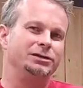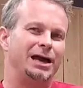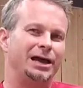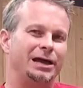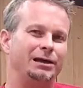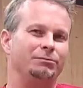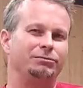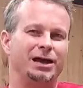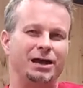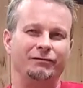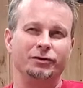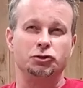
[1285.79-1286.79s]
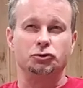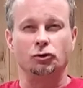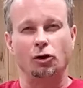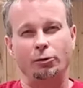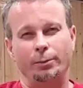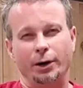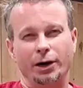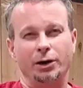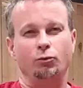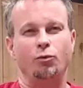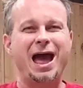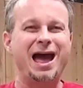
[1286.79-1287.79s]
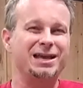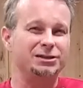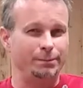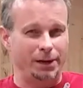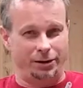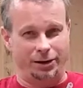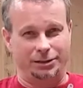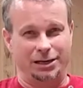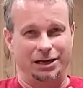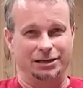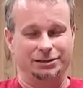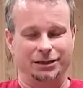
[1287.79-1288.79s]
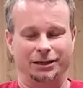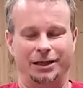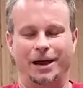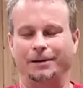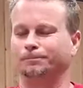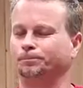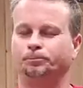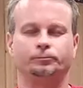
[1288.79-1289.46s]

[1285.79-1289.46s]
I get kind of a strawberry raspberry taste in that.